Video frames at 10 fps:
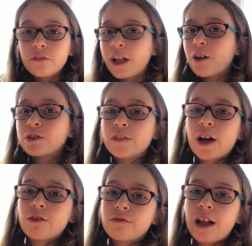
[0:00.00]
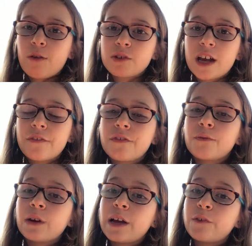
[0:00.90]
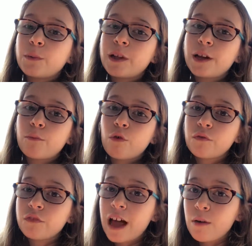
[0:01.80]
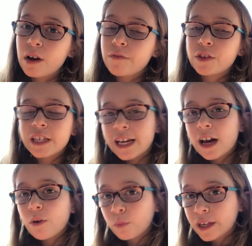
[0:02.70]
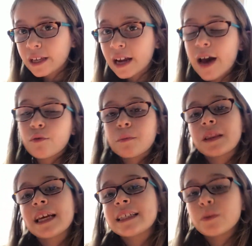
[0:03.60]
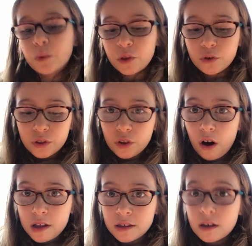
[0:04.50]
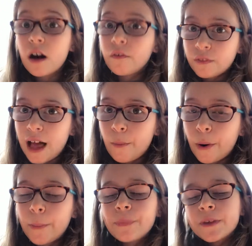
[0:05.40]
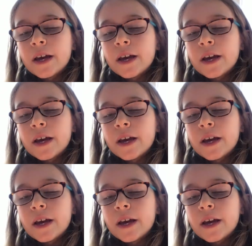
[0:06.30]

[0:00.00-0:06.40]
Flowers. And if you plant more if you take out a weed and replace it with good thoughts, a flower,